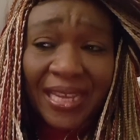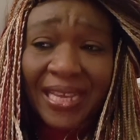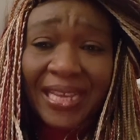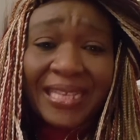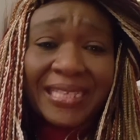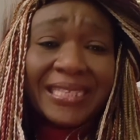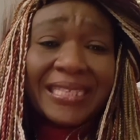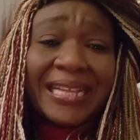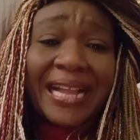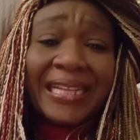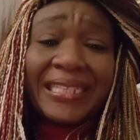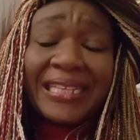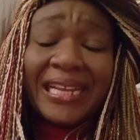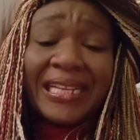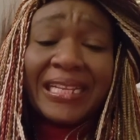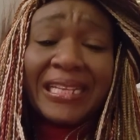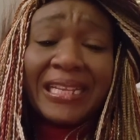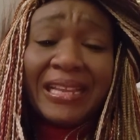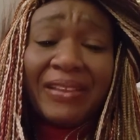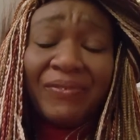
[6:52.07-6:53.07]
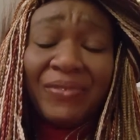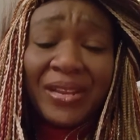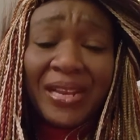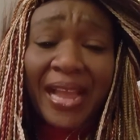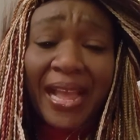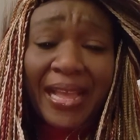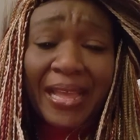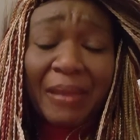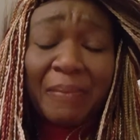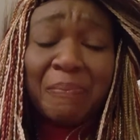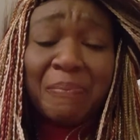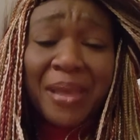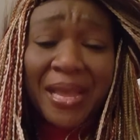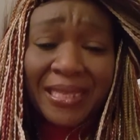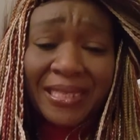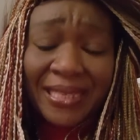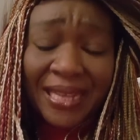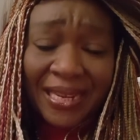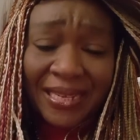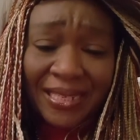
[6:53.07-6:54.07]
He started living like a
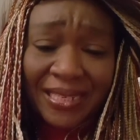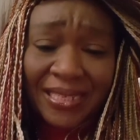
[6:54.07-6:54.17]
peasant.